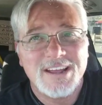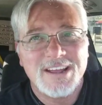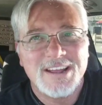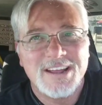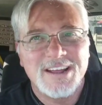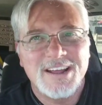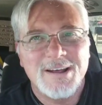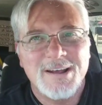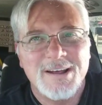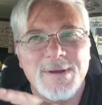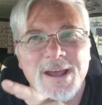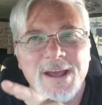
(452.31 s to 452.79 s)

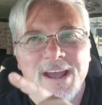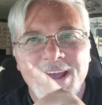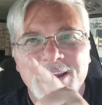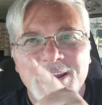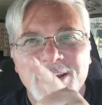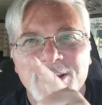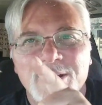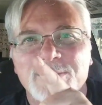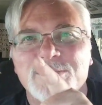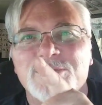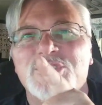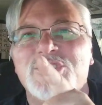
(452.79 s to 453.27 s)
I may end
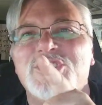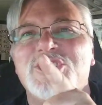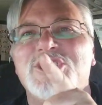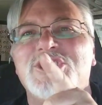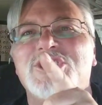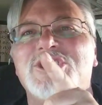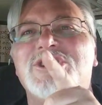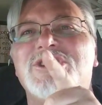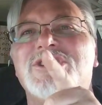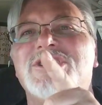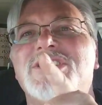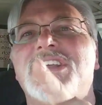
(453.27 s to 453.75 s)
up
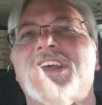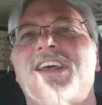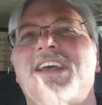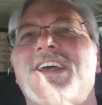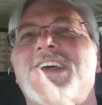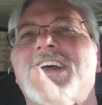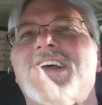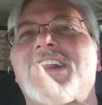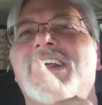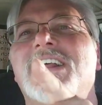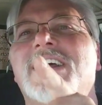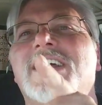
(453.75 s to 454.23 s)

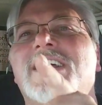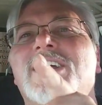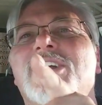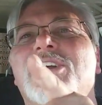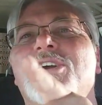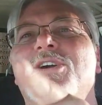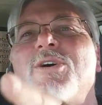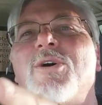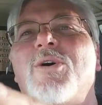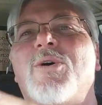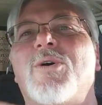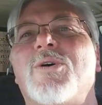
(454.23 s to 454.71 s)
stealing
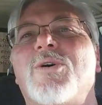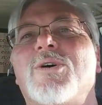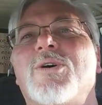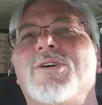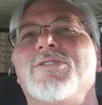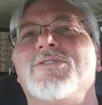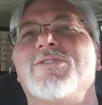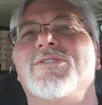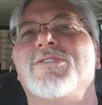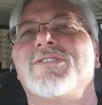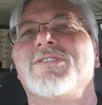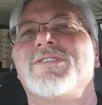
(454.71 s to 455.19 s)

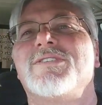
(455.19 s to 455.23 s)
yours.